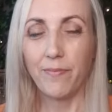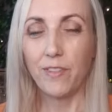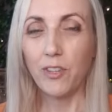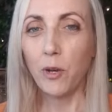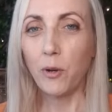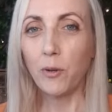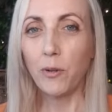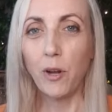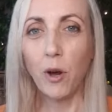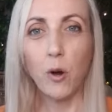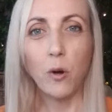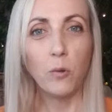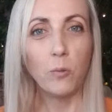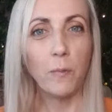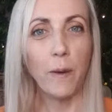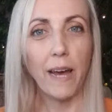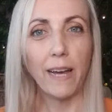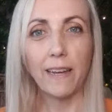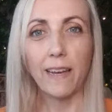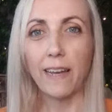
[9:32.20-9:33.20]
Don't hold
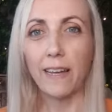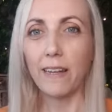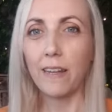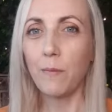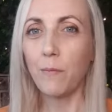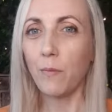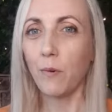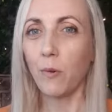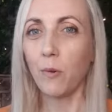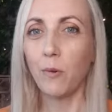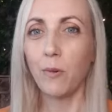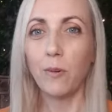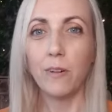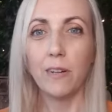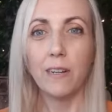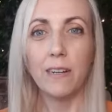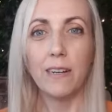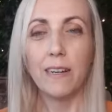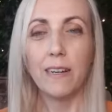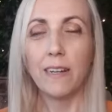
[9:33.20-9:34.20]
back anymore.
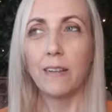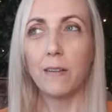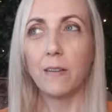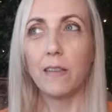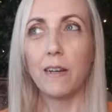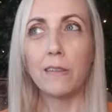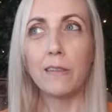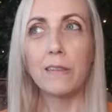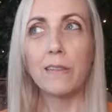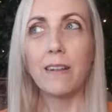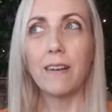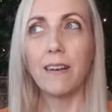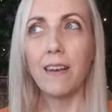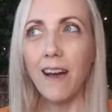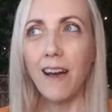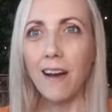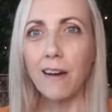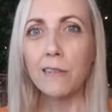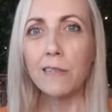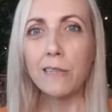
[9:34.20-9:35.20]
That's the
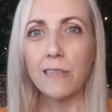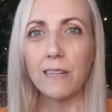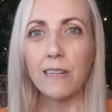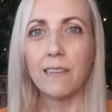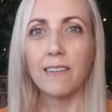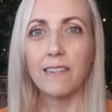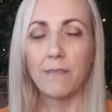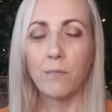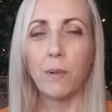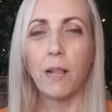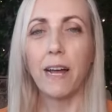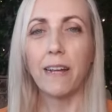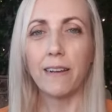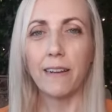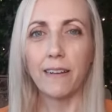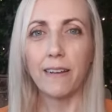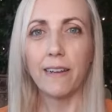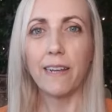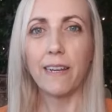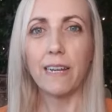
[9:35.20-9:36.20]
last thing this
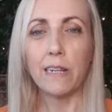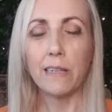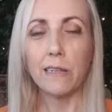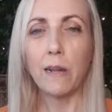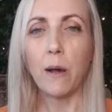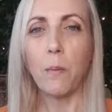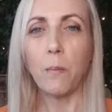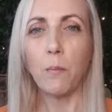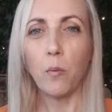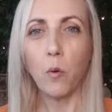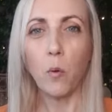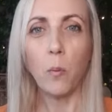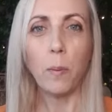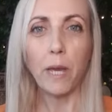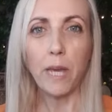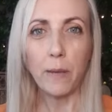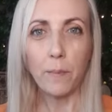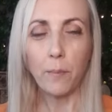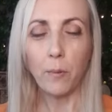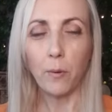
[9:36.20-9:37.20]
planet needs, are more
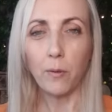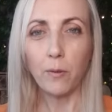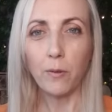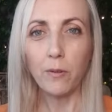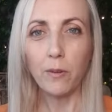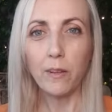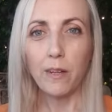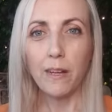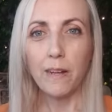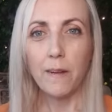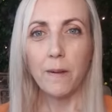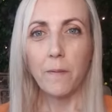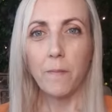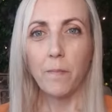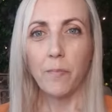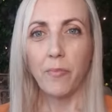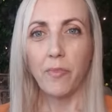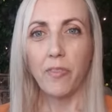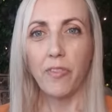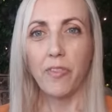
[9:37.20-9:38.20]
people
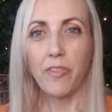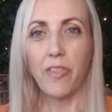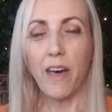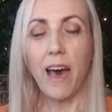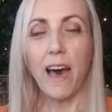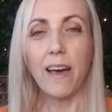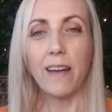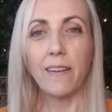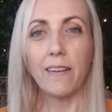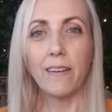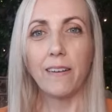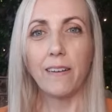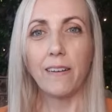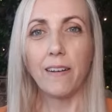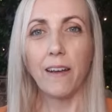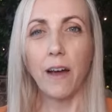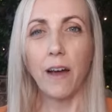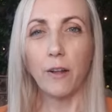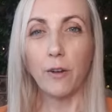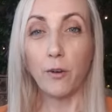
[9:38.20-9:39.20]
that
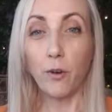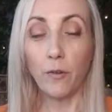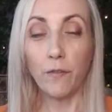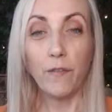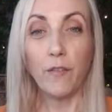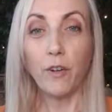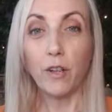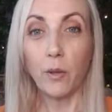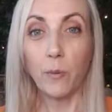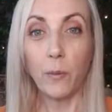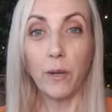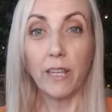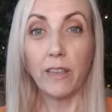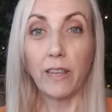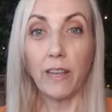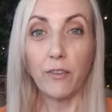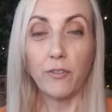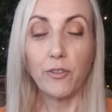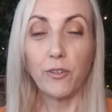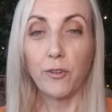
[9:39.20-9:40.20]
are not following
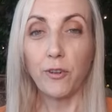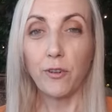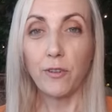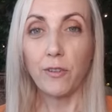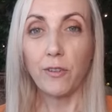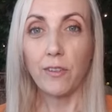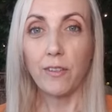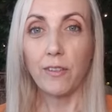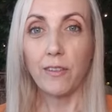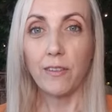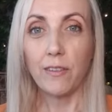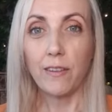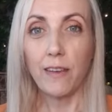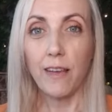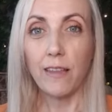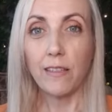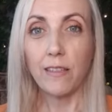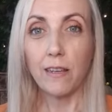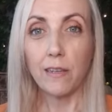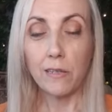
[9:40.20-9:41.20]
their truth
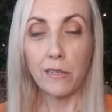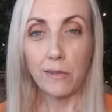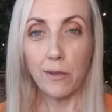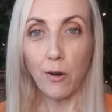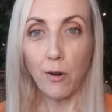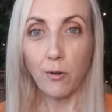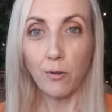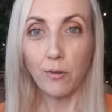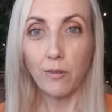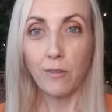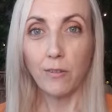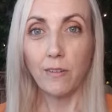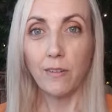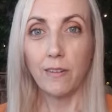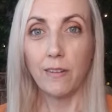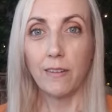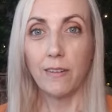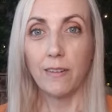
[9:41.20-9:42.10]
and their soul